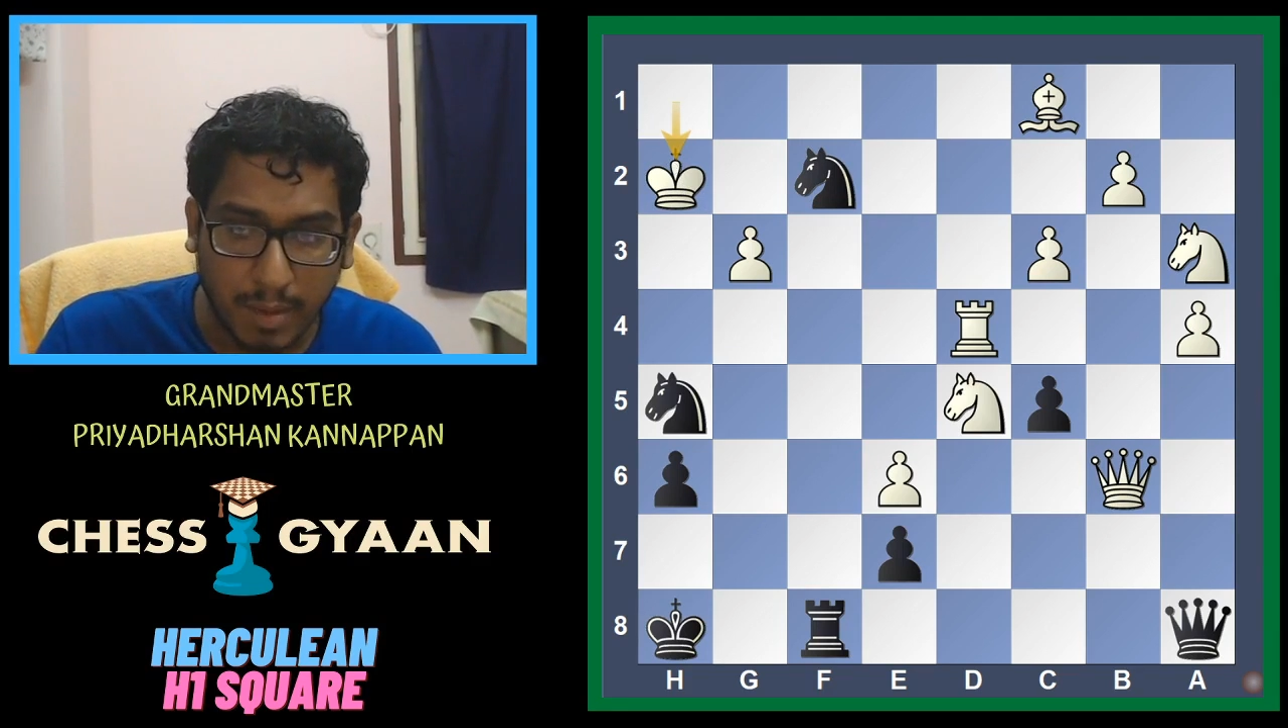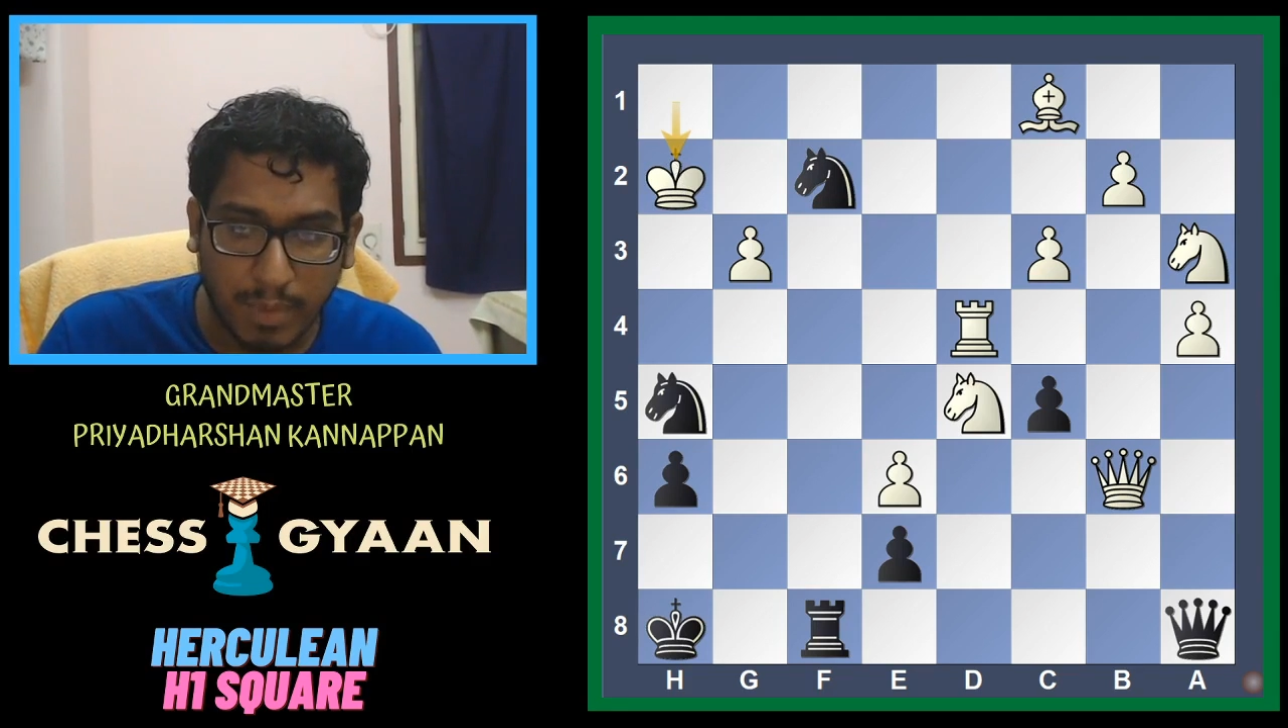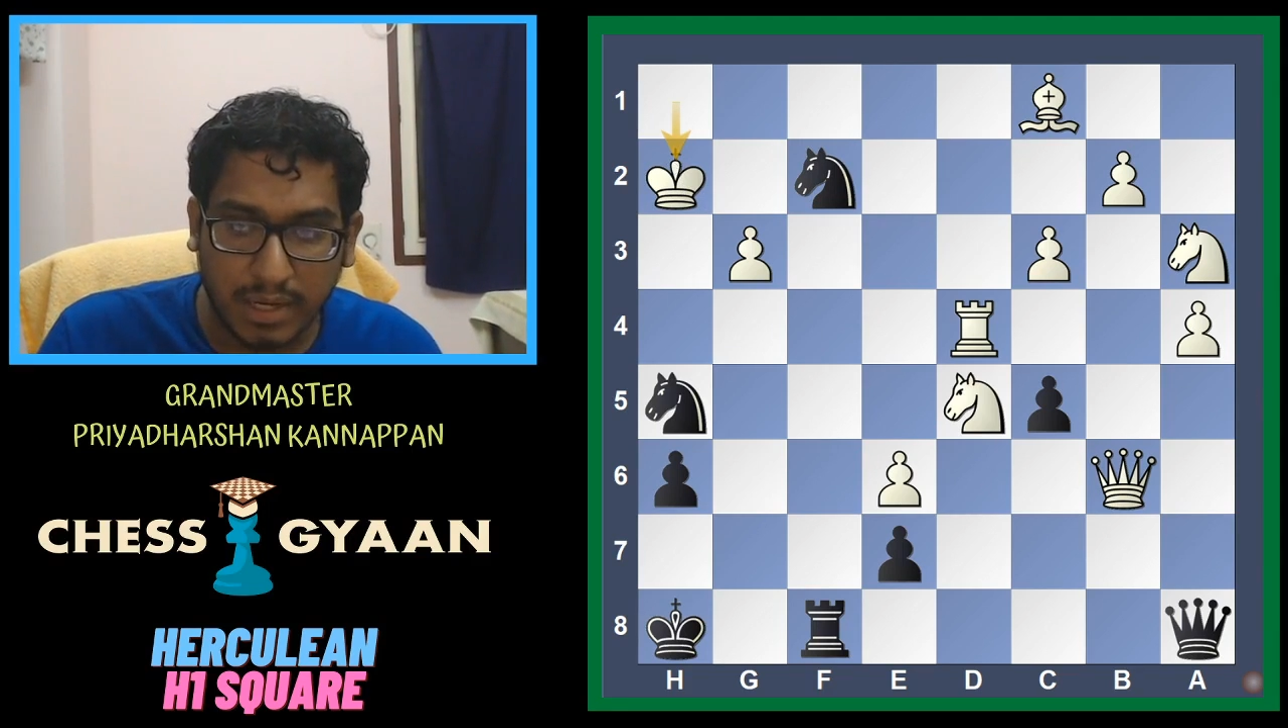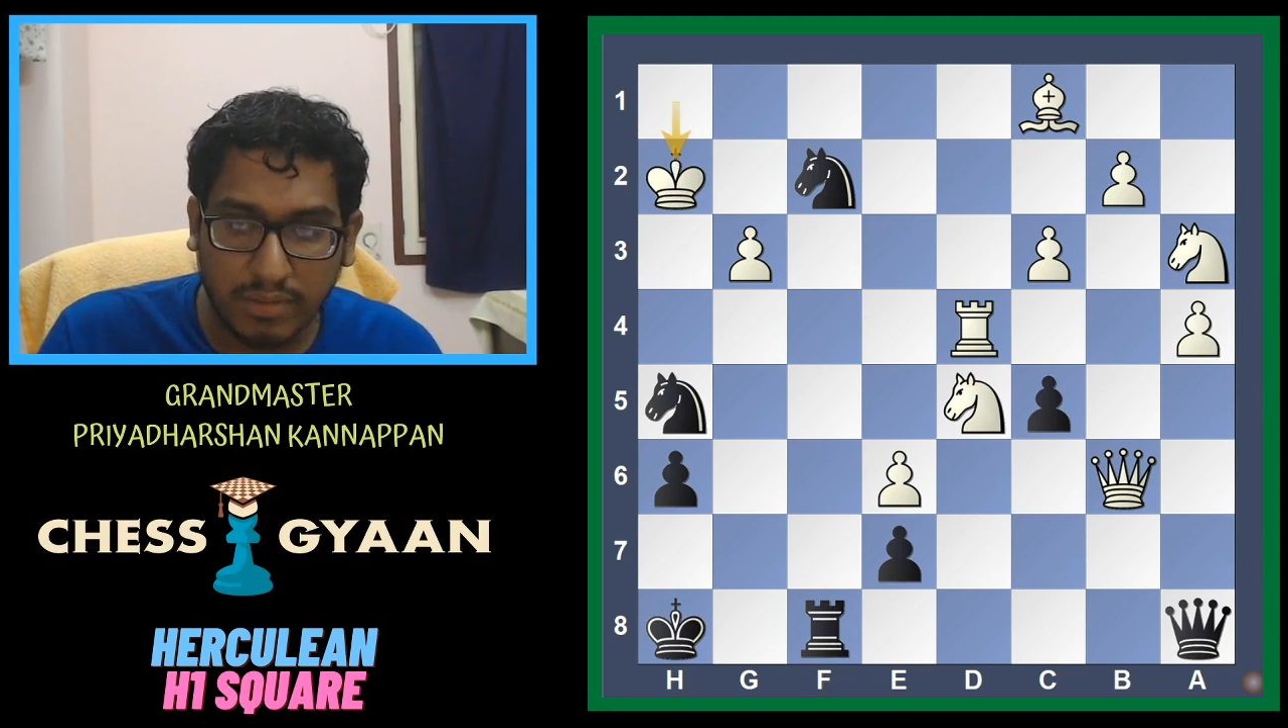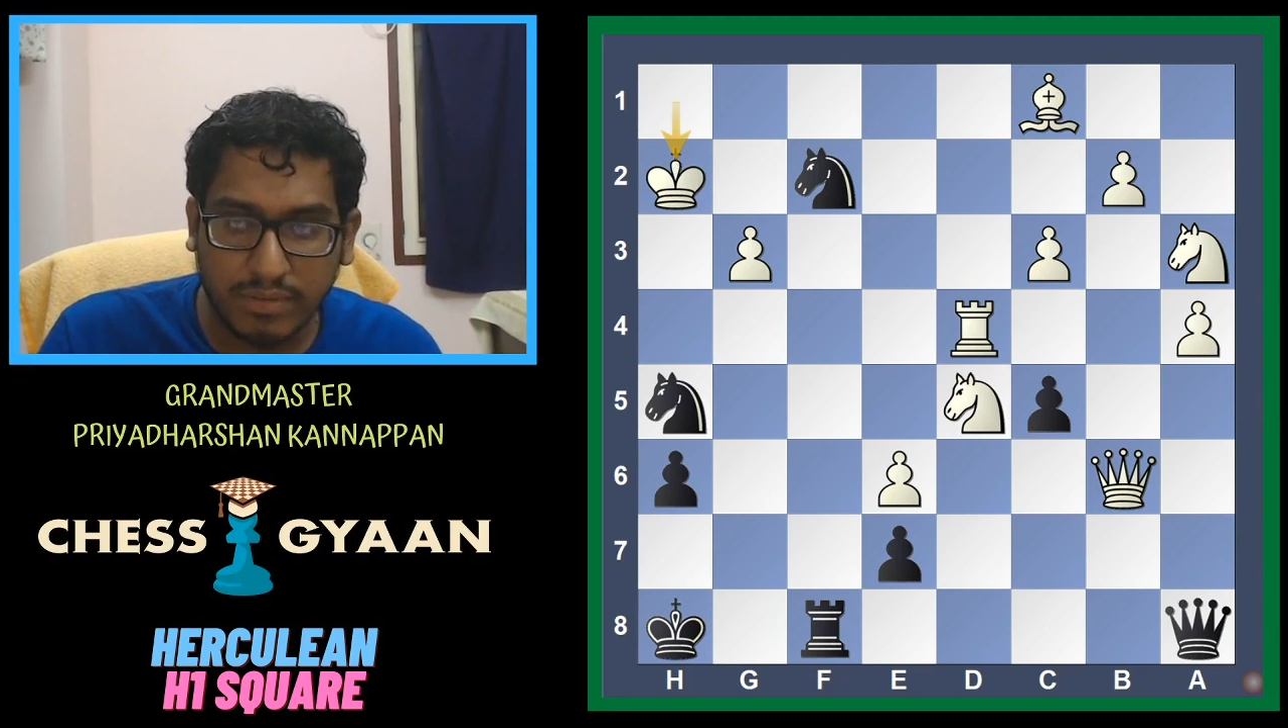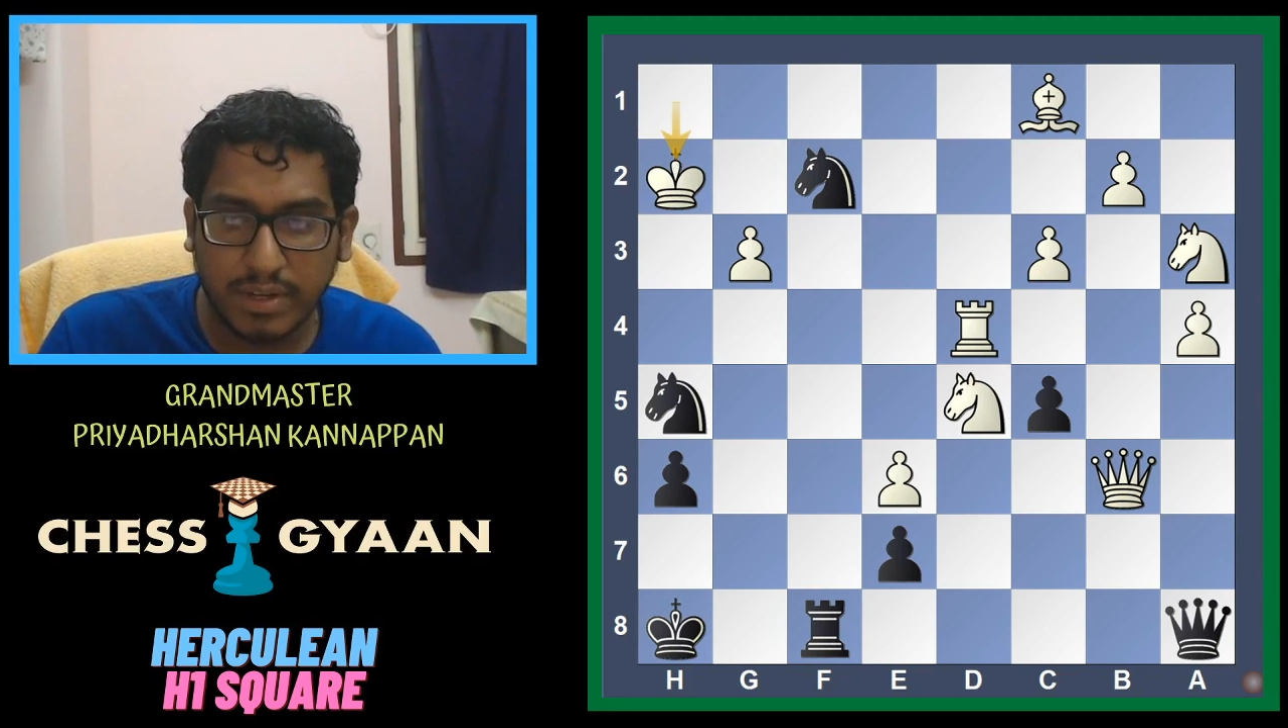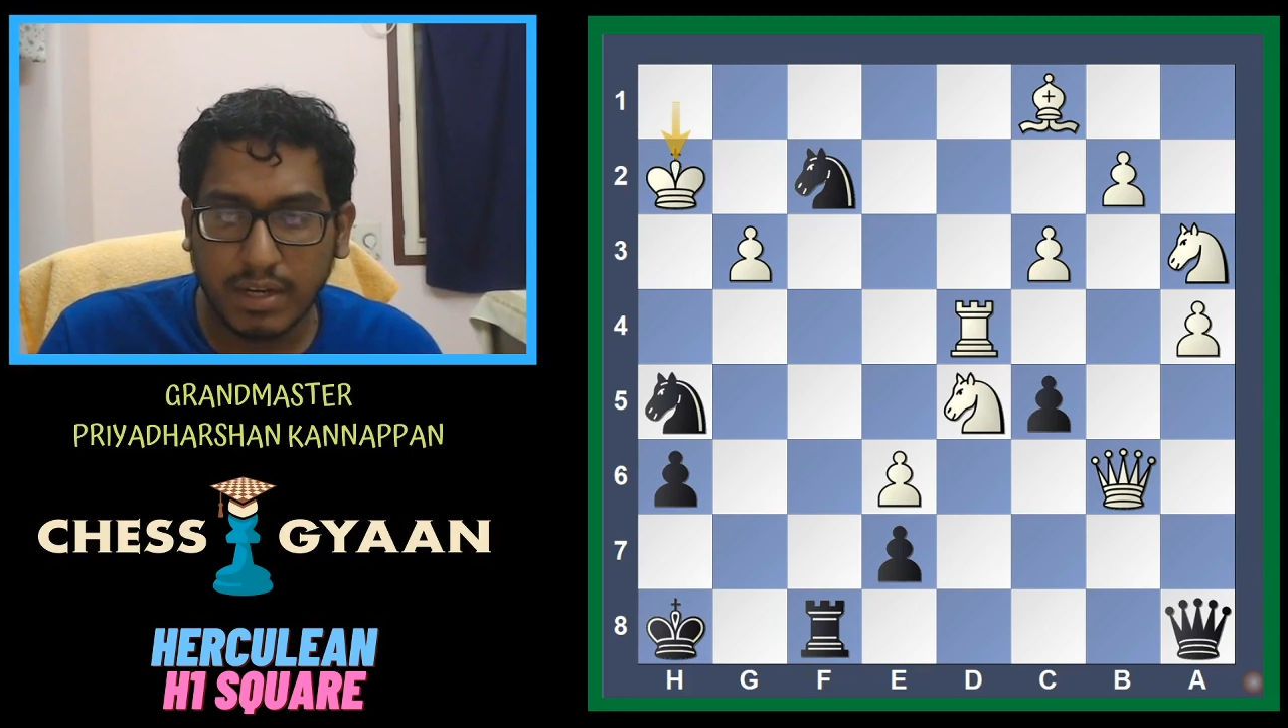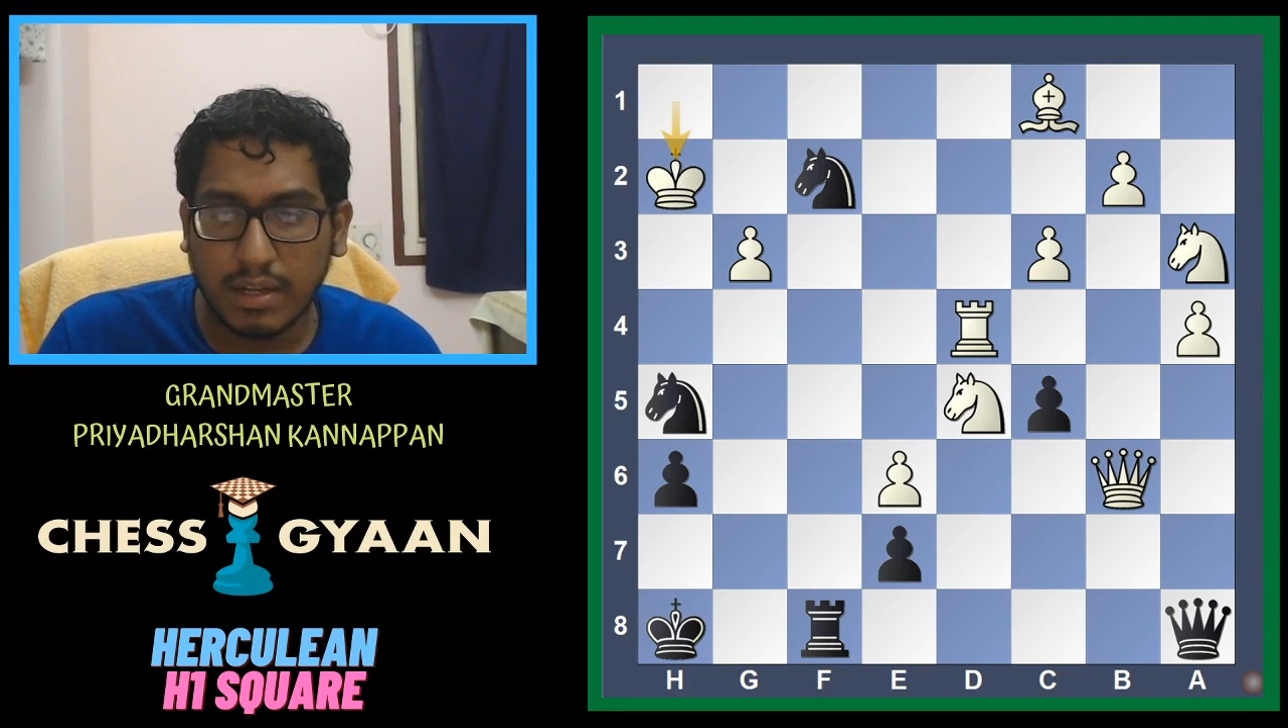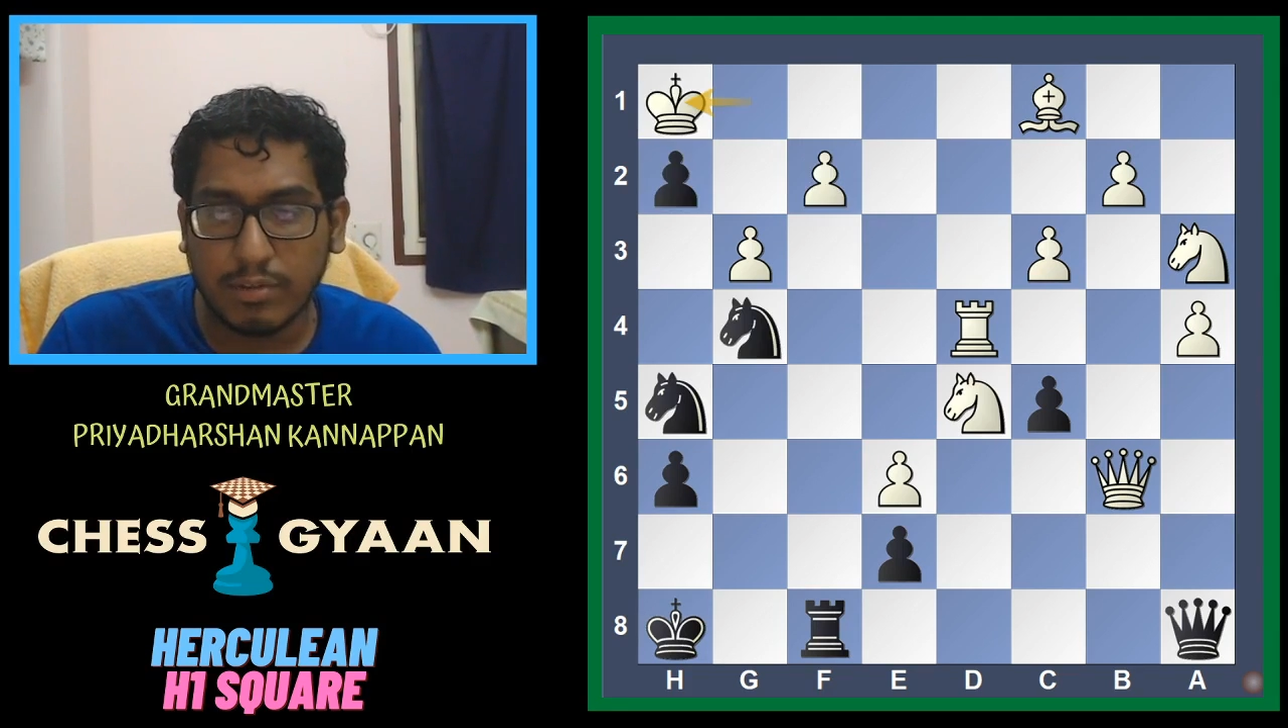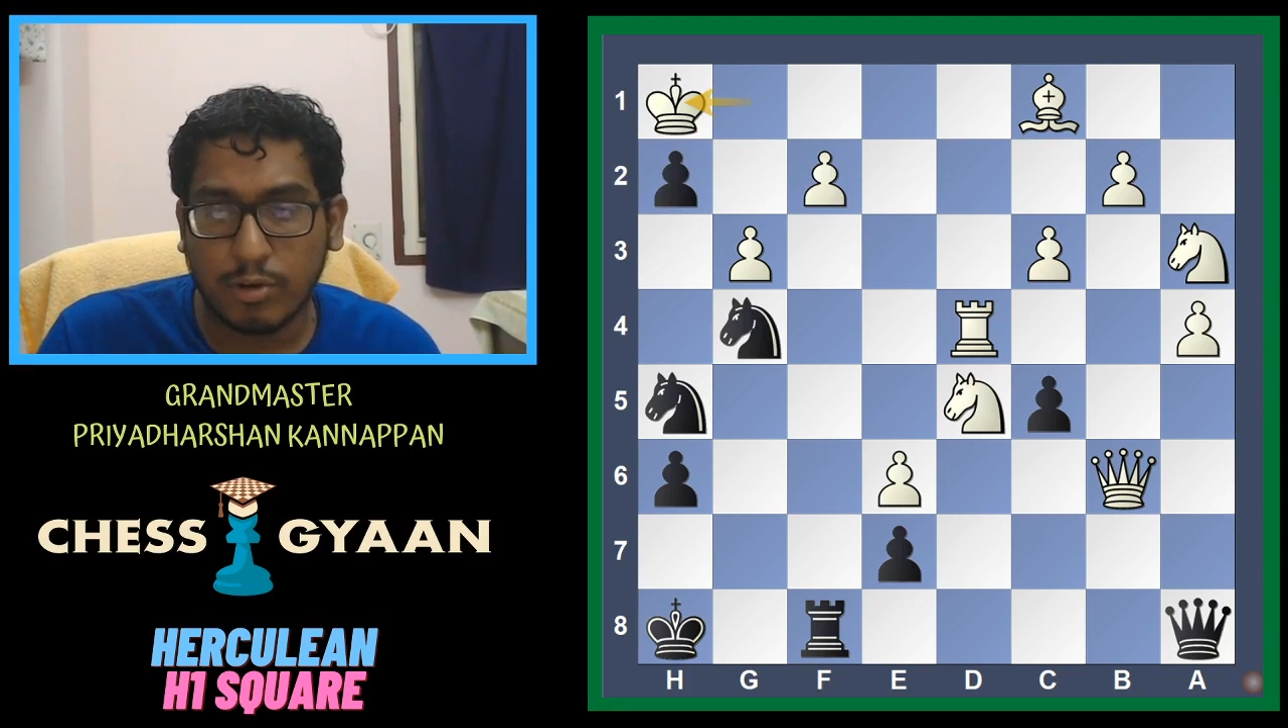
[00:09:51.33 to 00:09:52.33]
But instead